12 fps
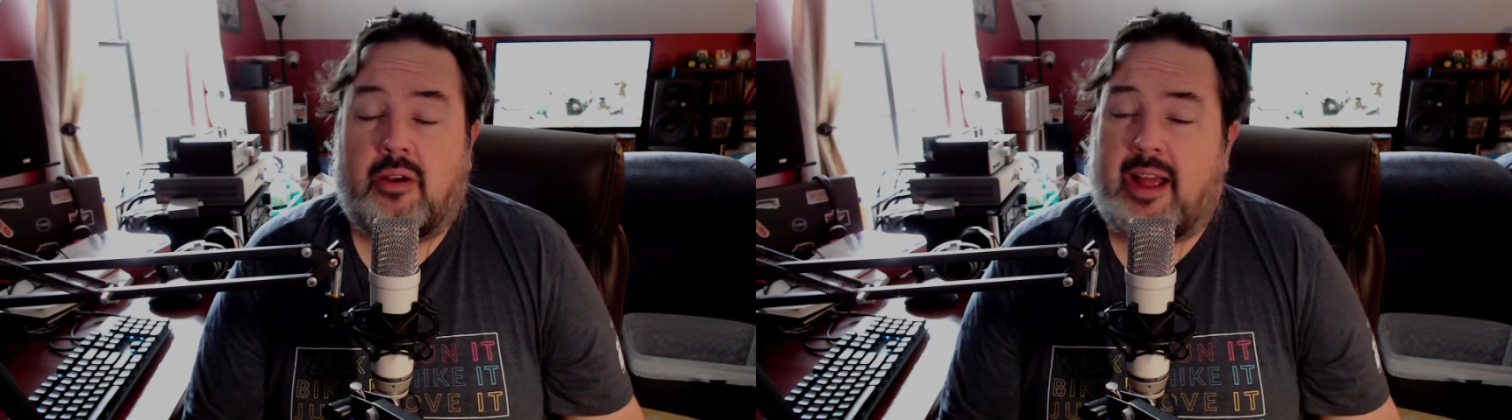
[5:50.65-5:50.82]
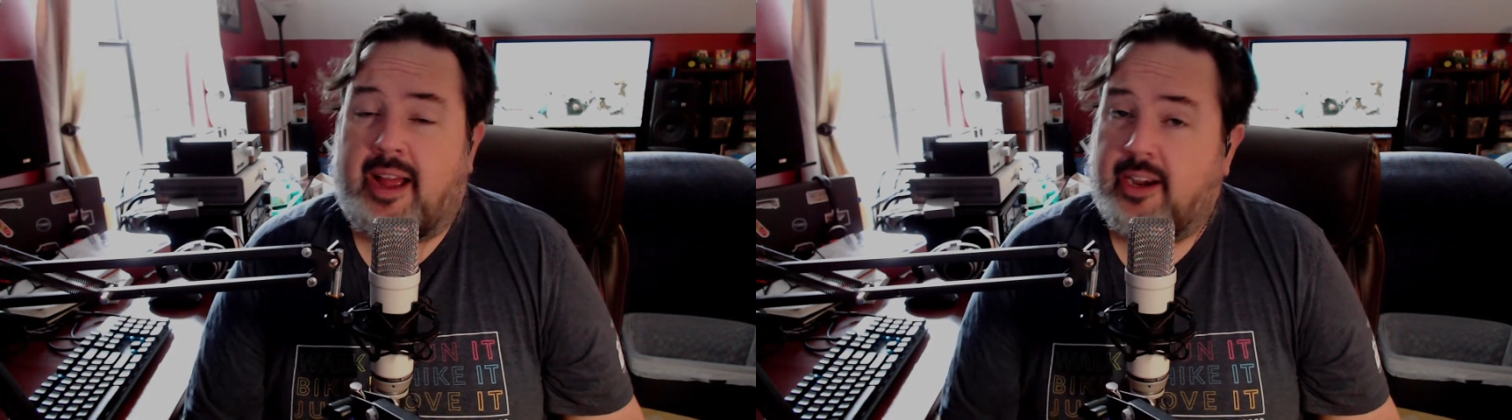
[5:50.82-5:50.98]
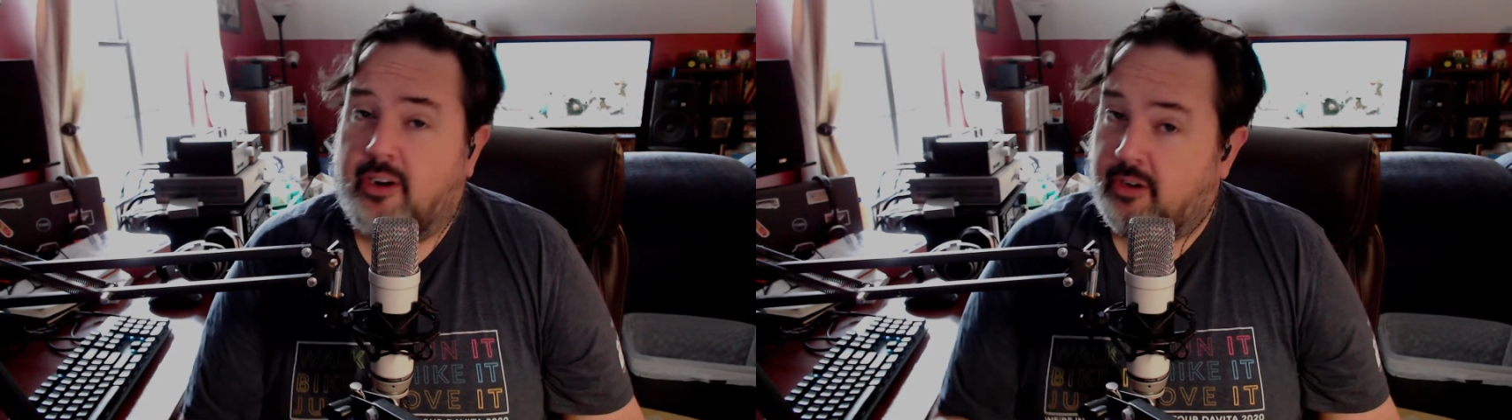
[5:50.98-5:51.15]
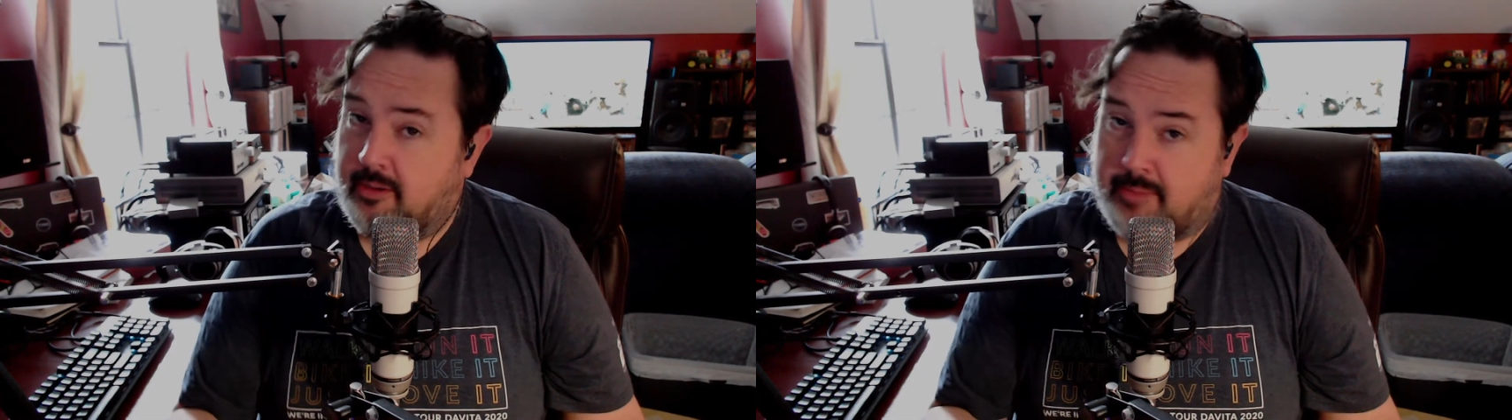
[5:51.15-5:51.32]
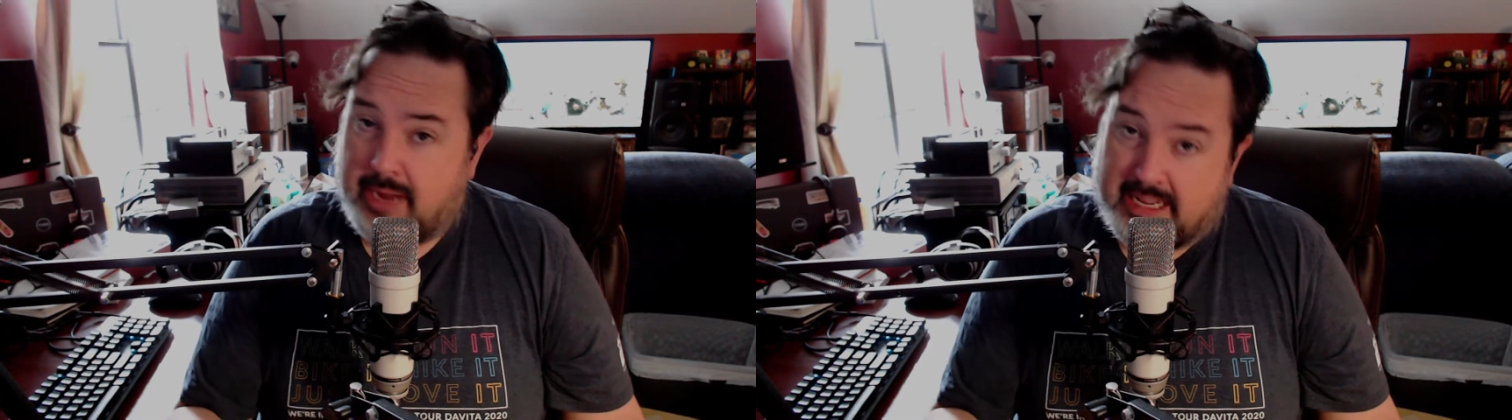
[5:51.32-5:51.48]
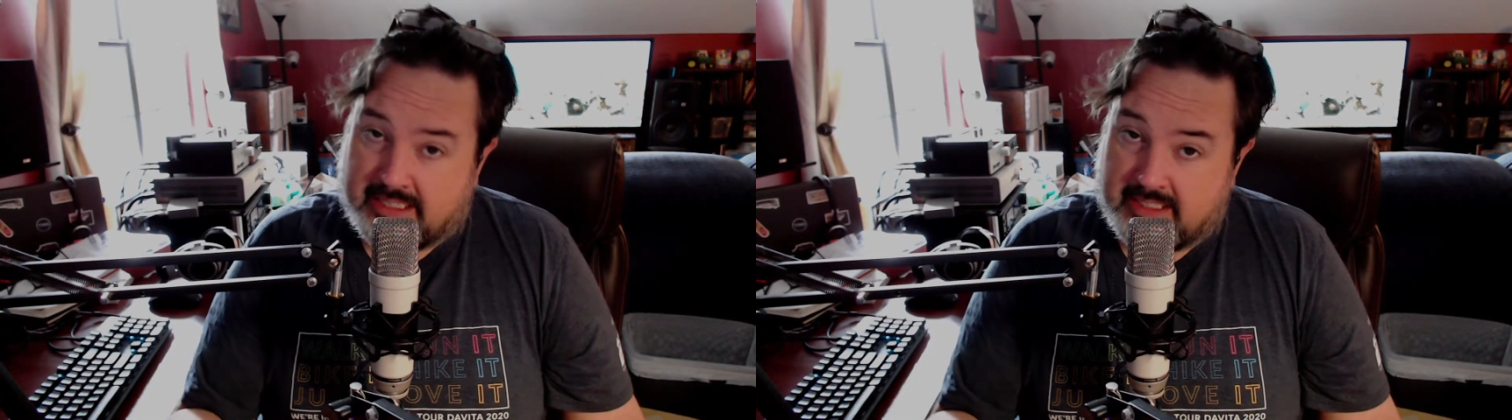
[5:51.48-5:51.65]
higher
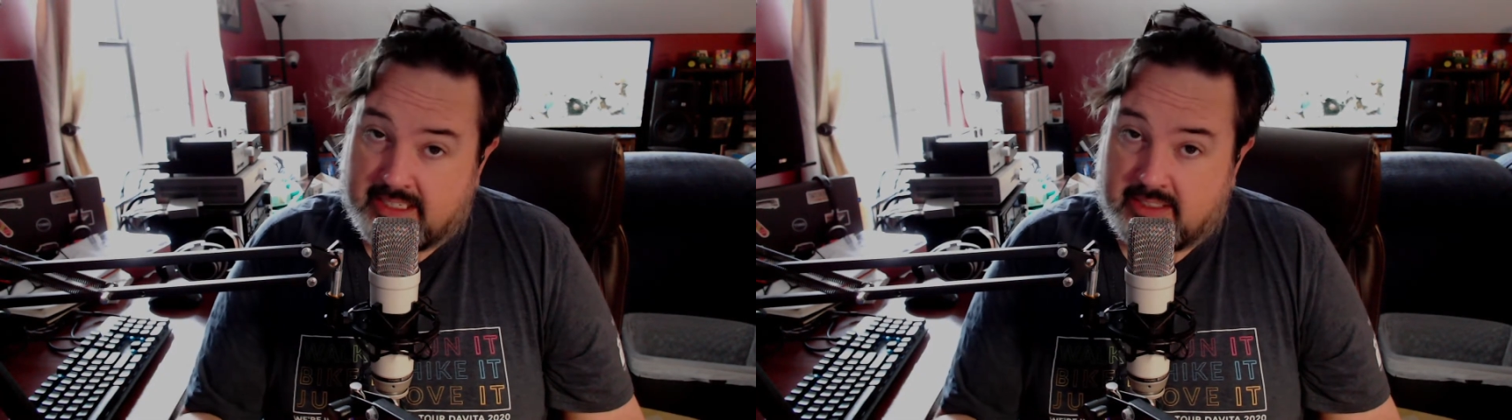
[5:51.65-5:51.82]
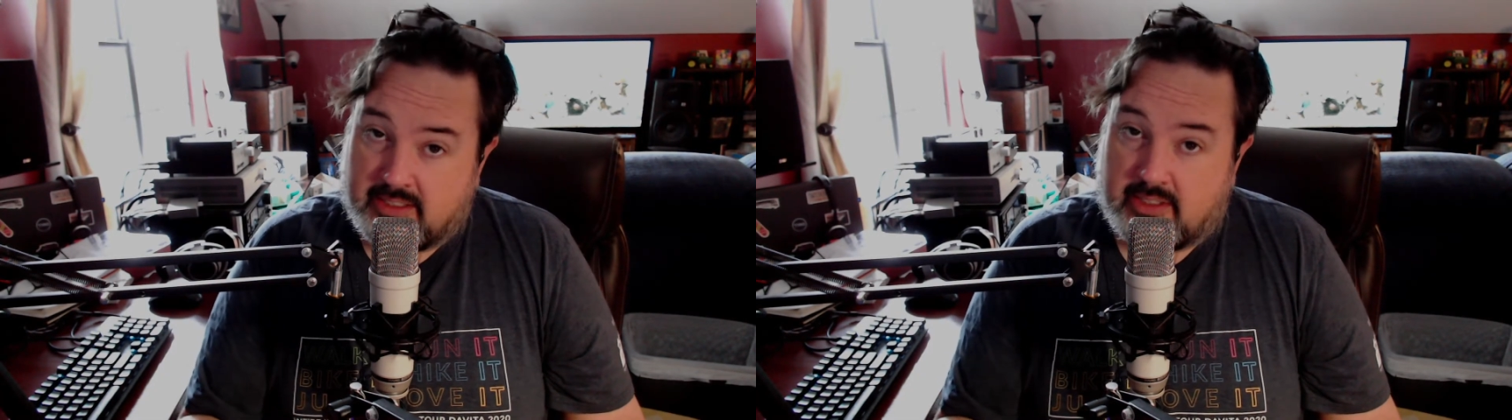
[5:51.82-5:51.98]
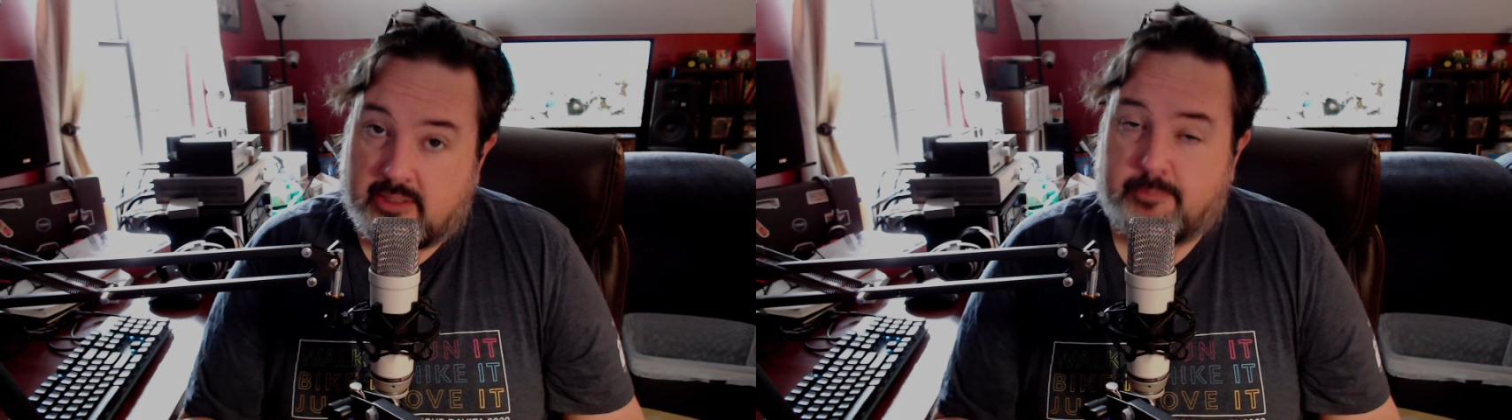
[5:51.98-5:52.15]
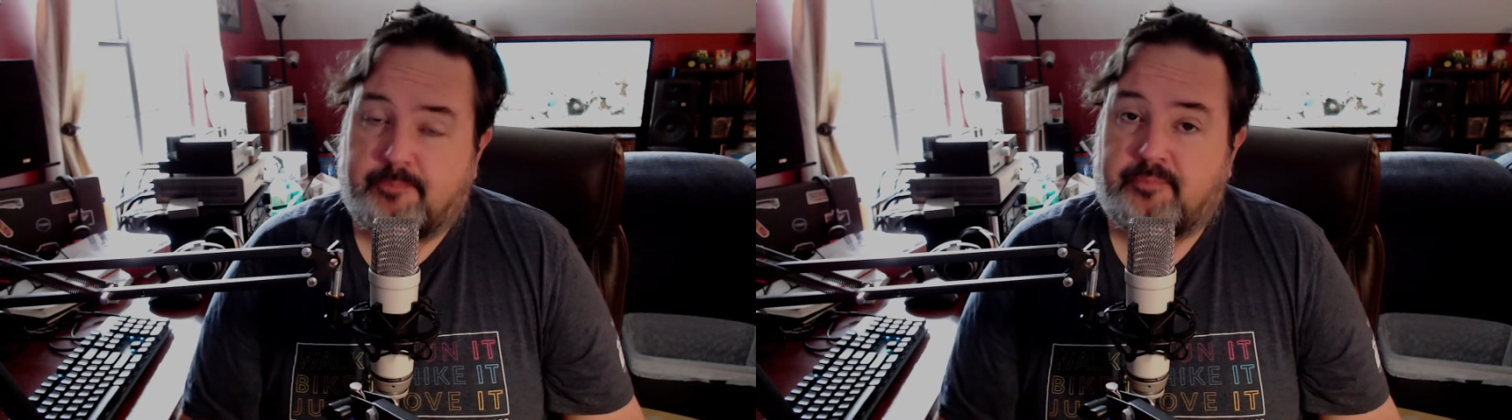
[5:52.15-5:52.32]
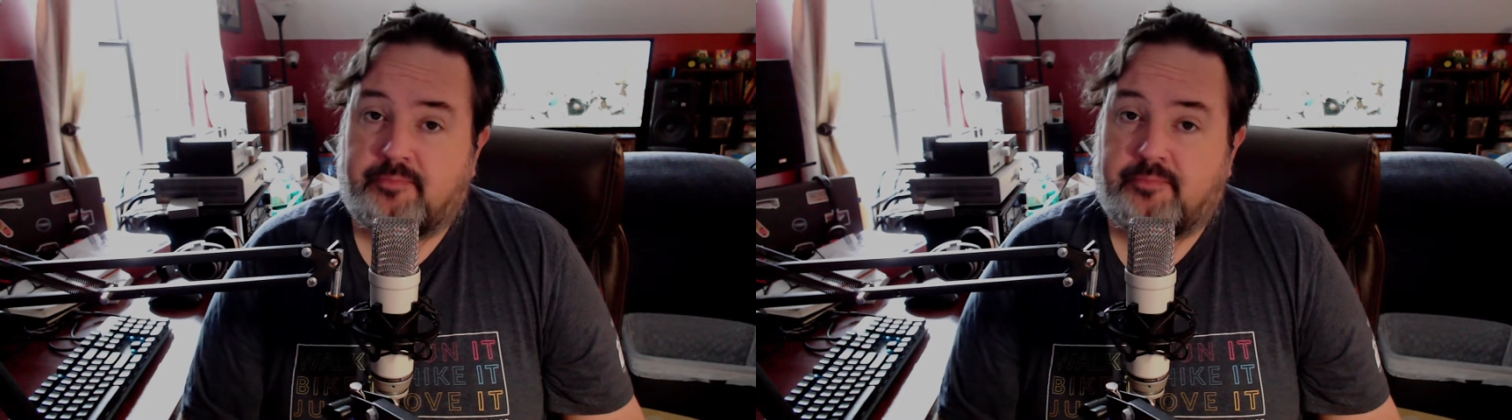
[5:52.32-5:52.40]
capacitance,